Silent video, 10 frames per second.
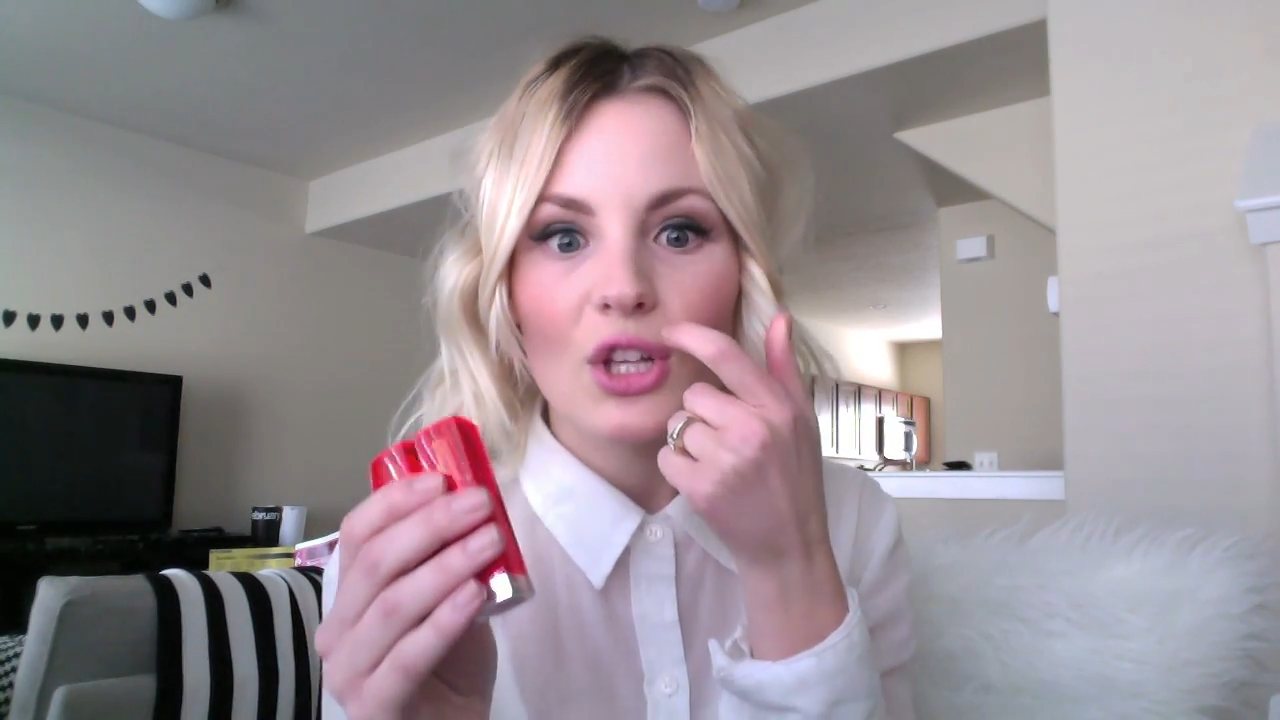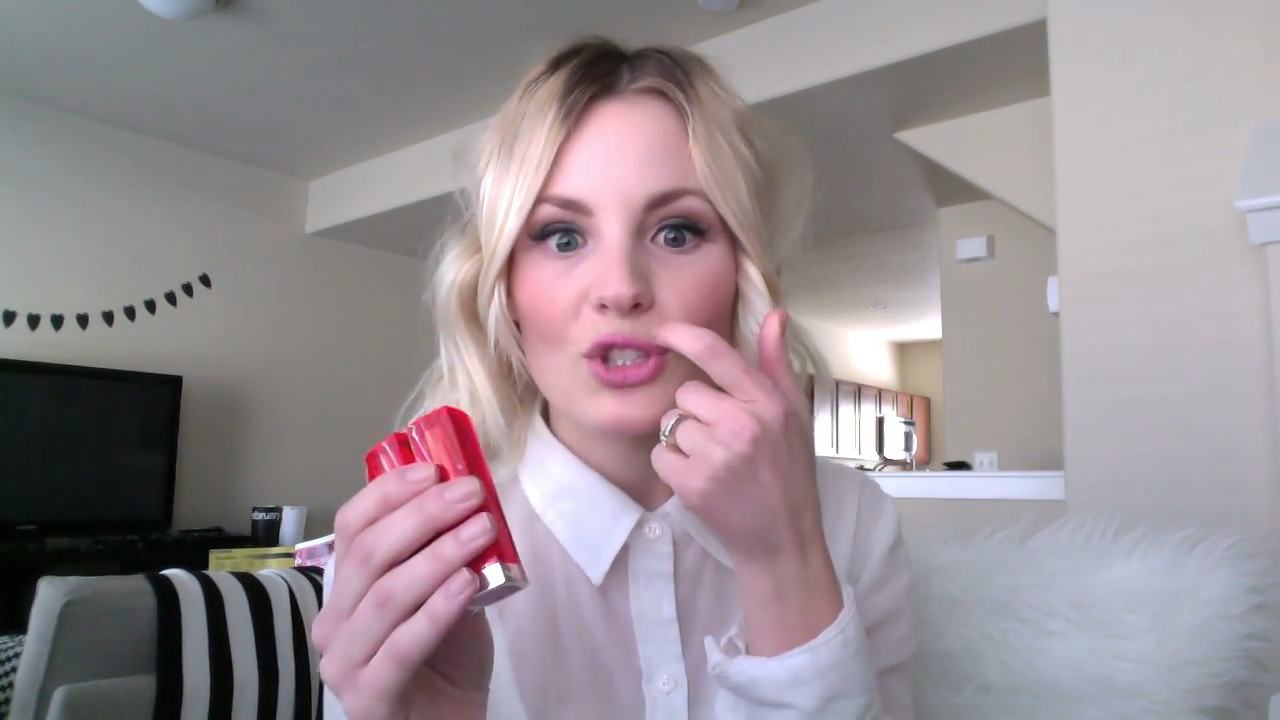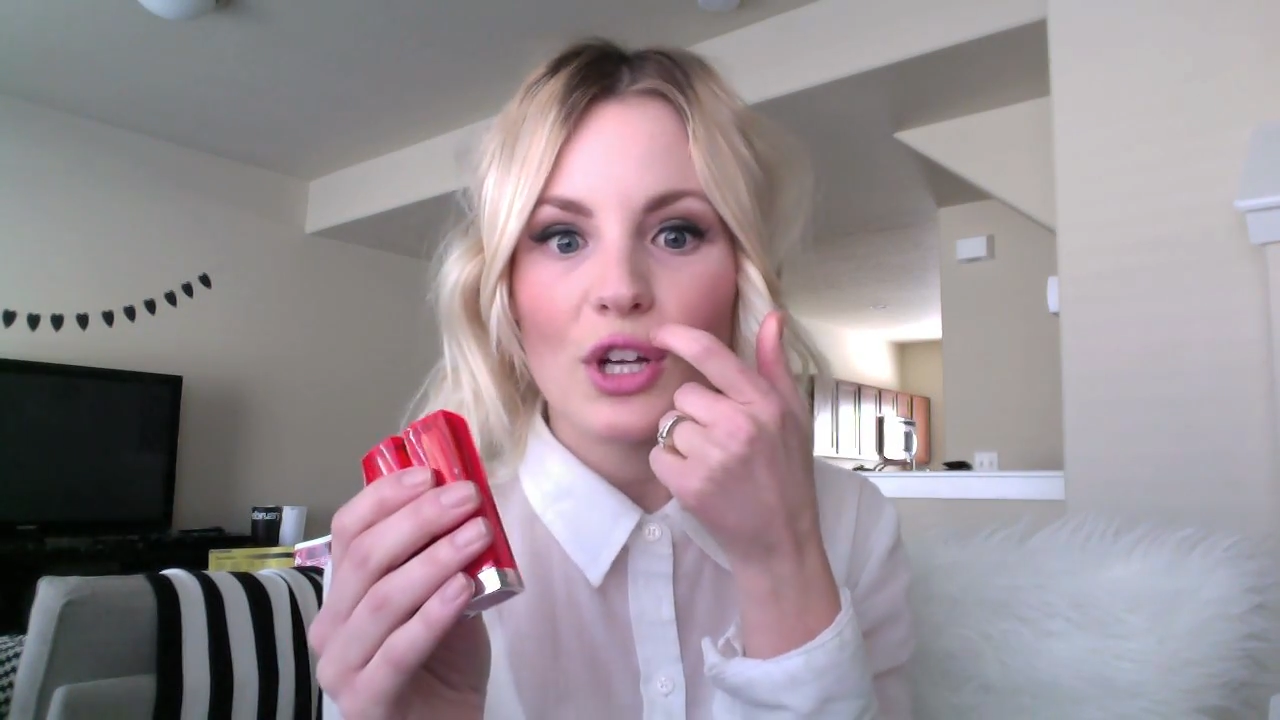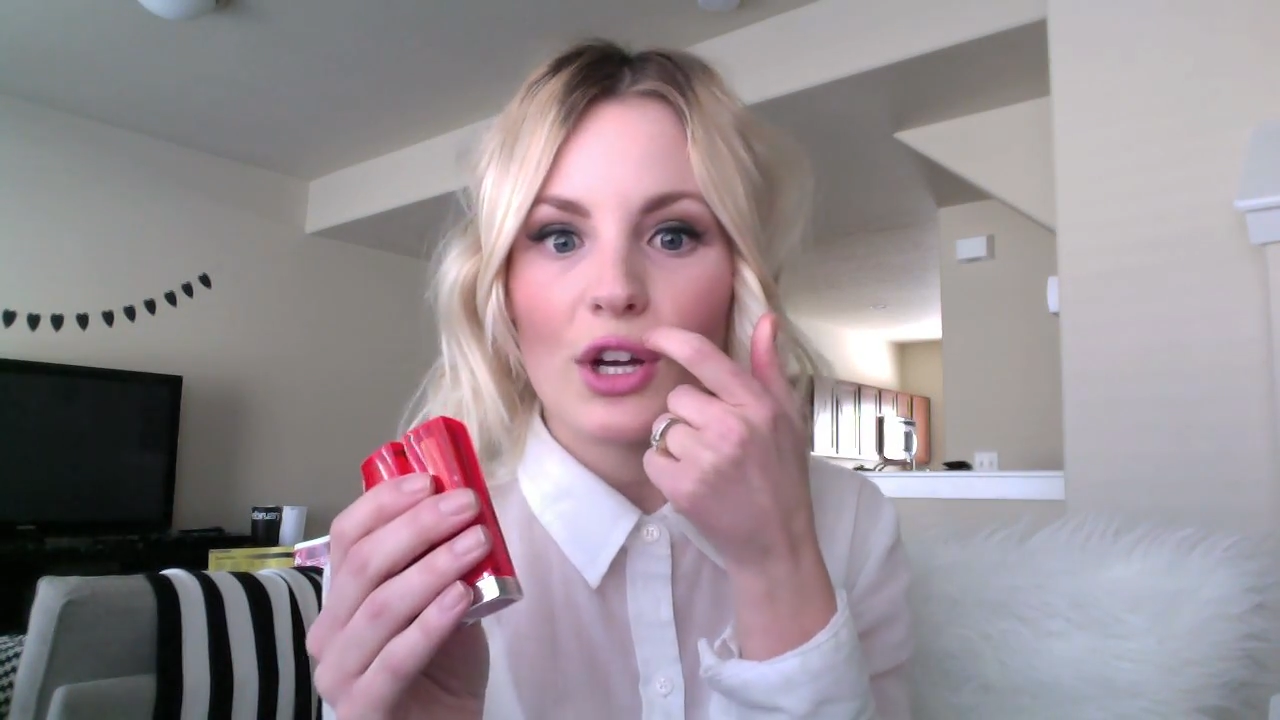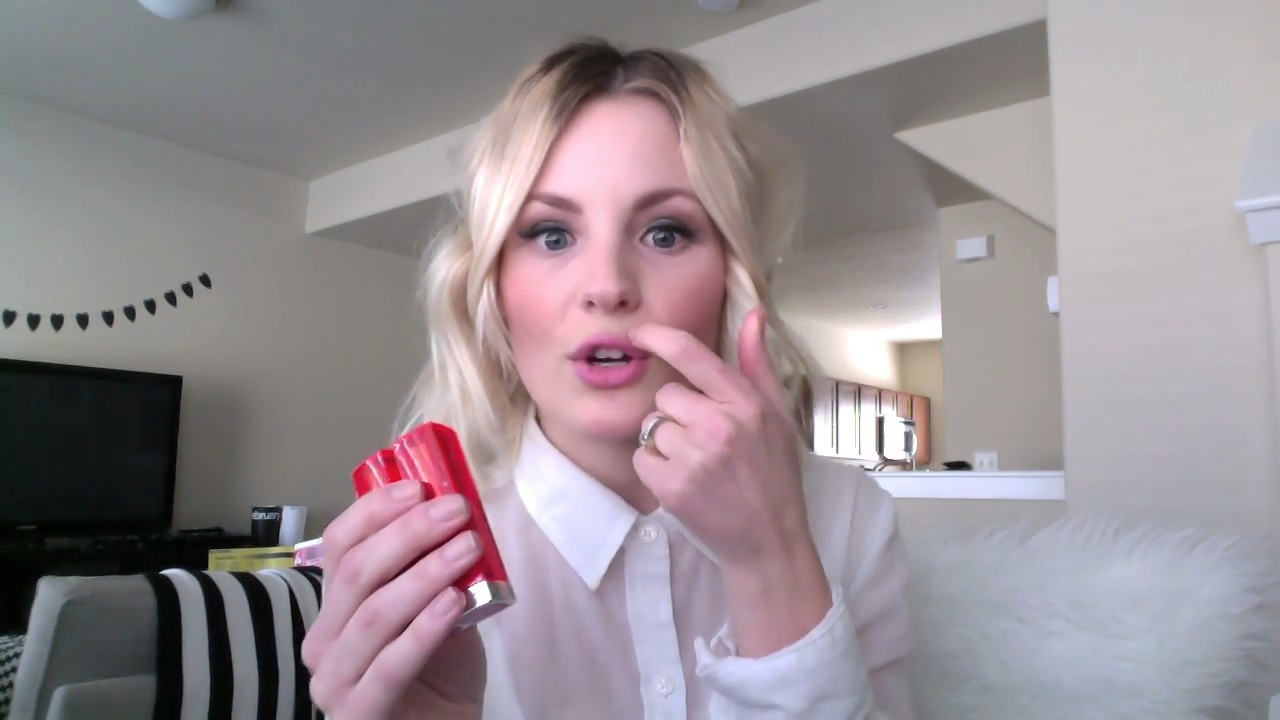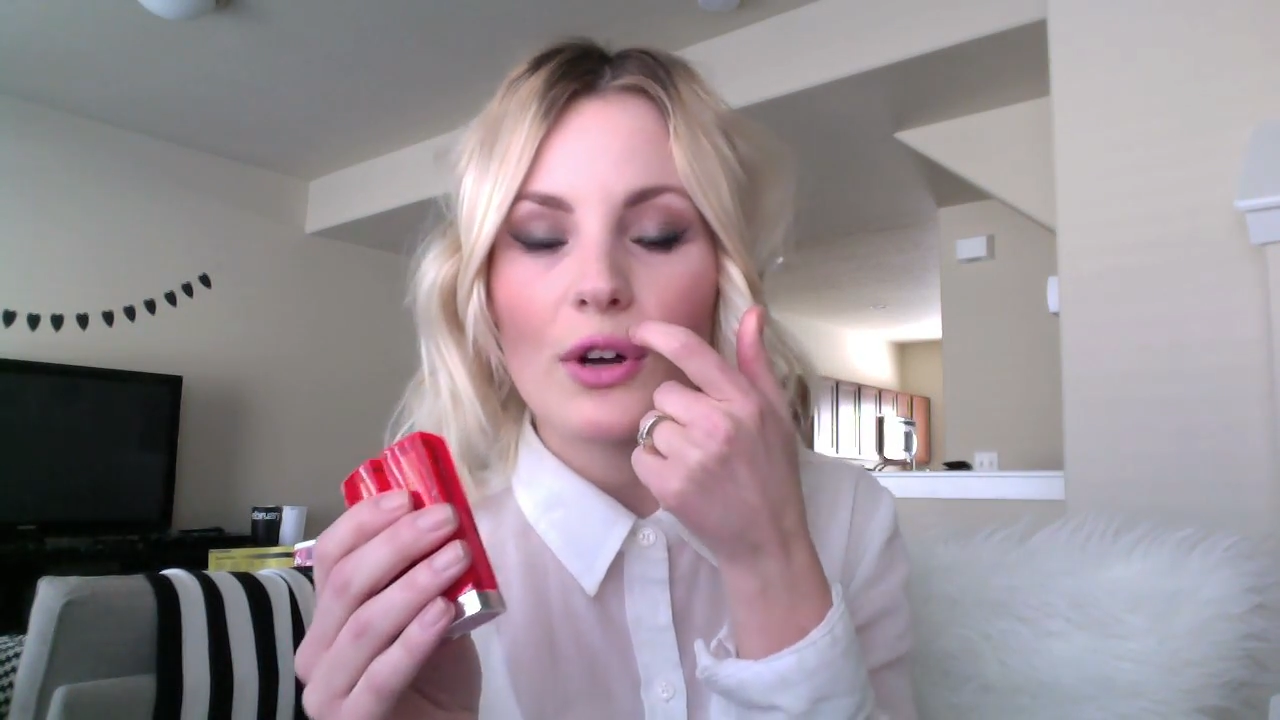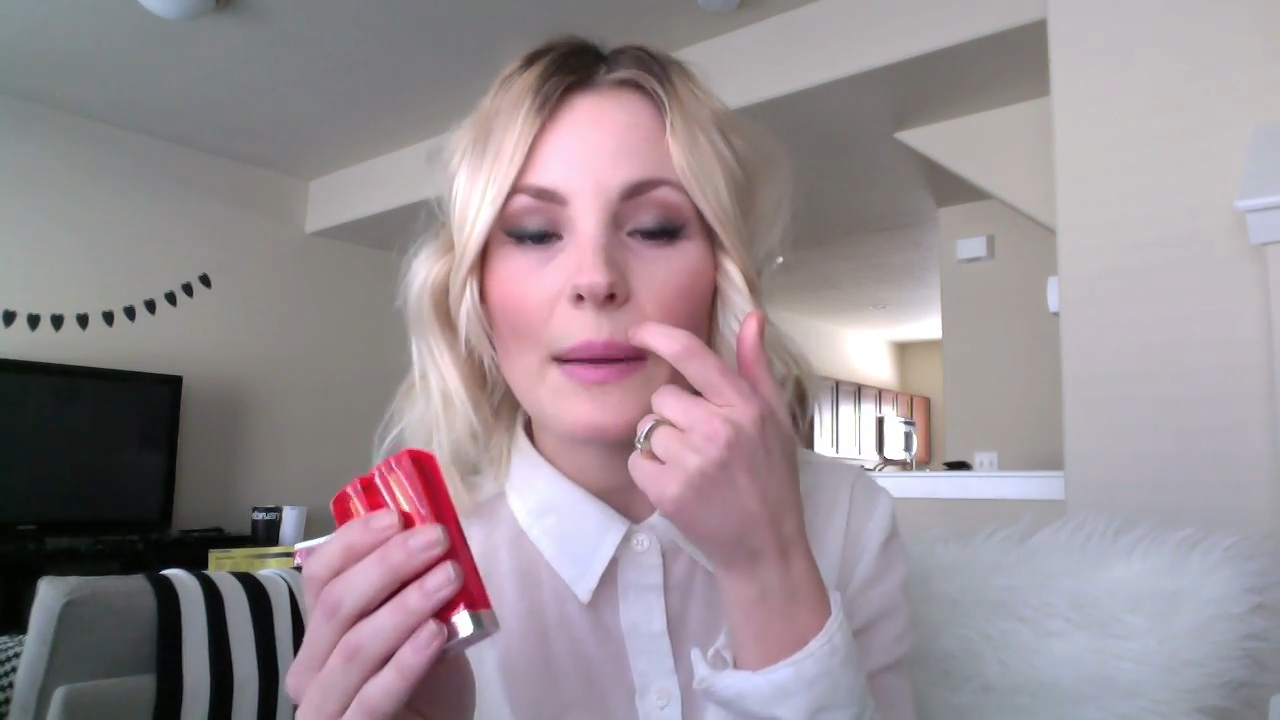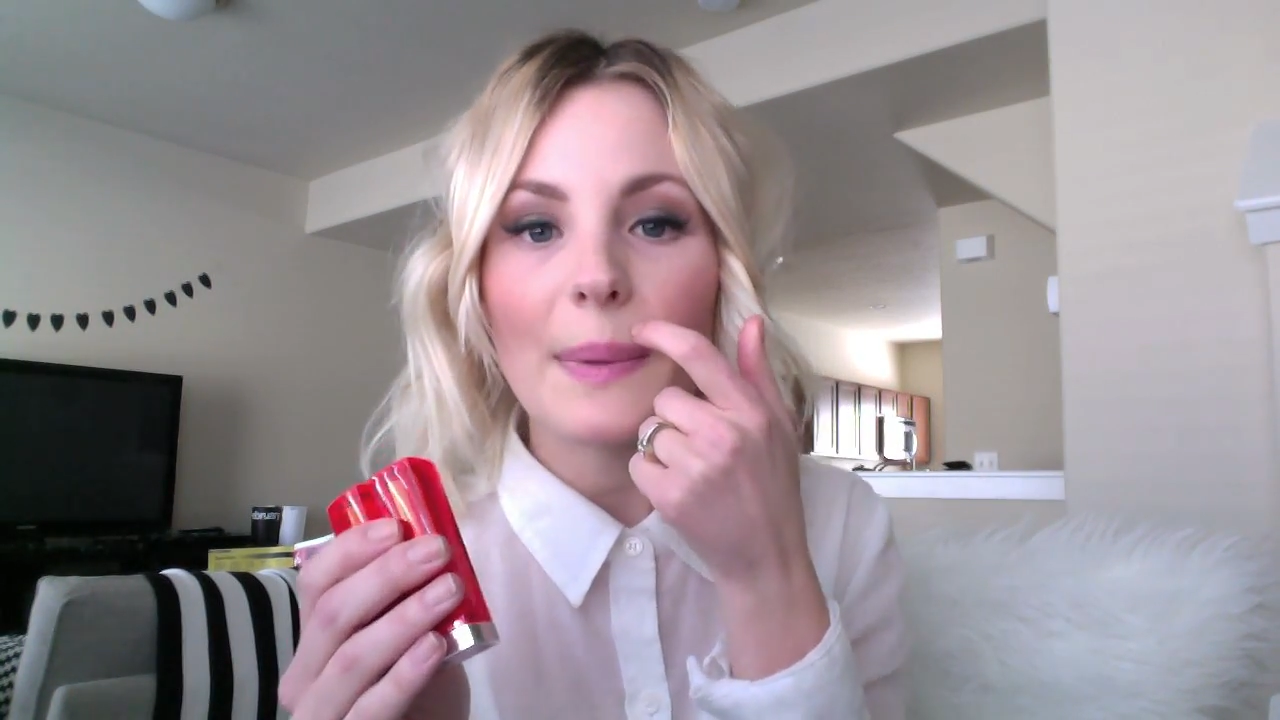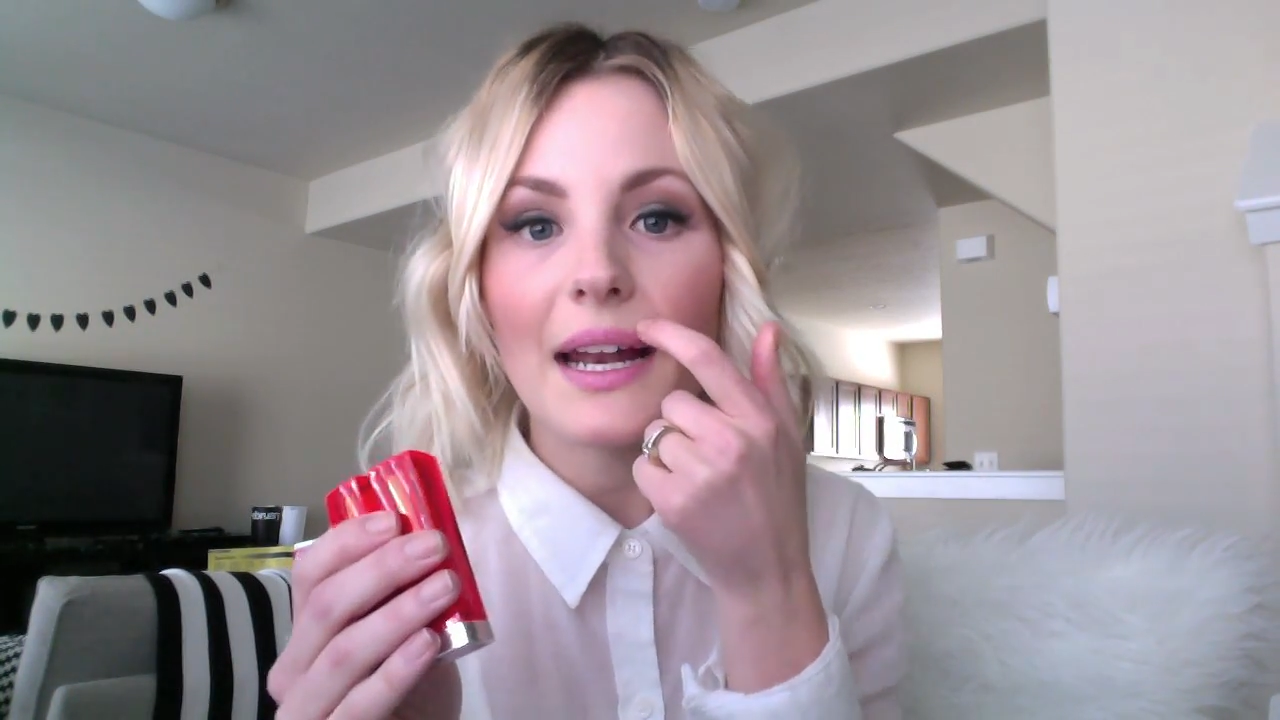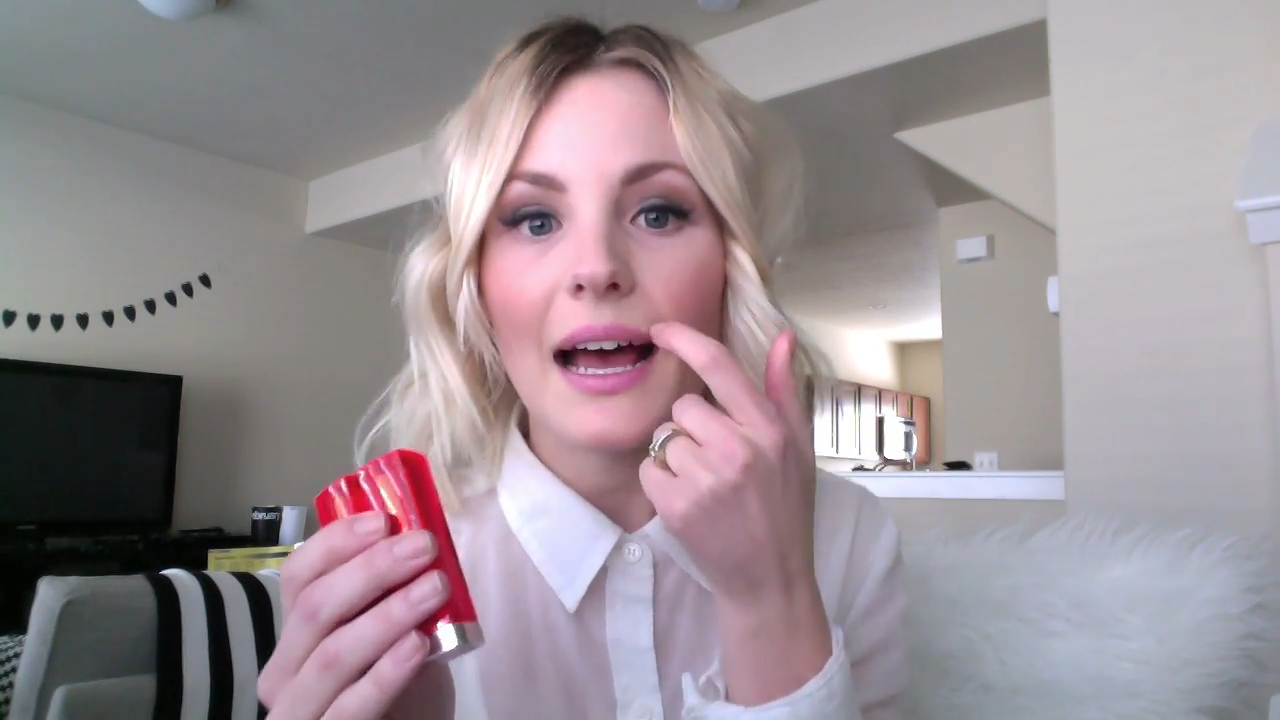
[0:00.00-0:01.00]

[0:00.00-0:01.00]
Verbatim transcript: start creeping